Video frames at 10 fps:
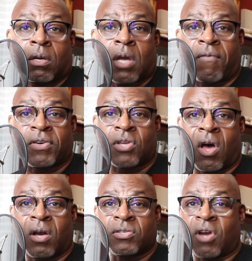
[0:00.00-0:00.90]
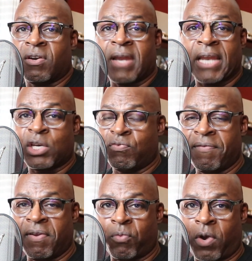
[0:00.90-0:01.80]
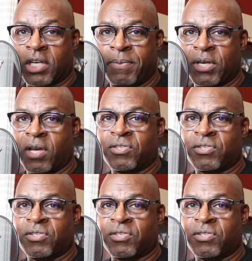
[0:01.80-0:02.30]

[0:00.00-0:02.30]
Cover songs are not derivative works because